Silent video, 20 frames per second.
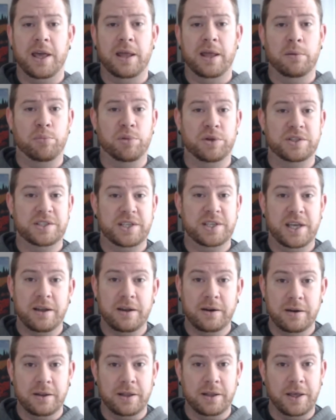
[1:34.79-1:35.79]
And
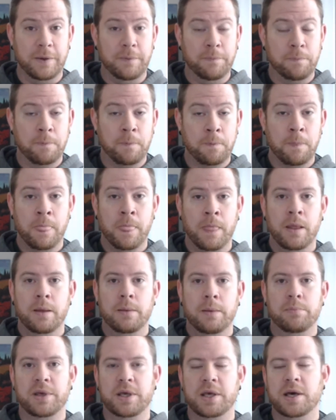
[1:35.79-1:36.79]
particularly
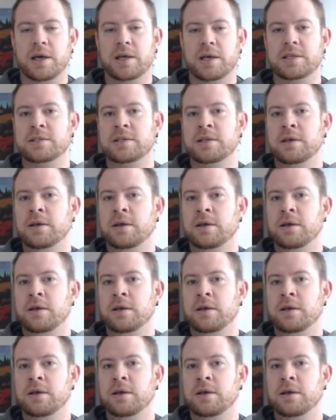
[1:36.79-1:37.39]
because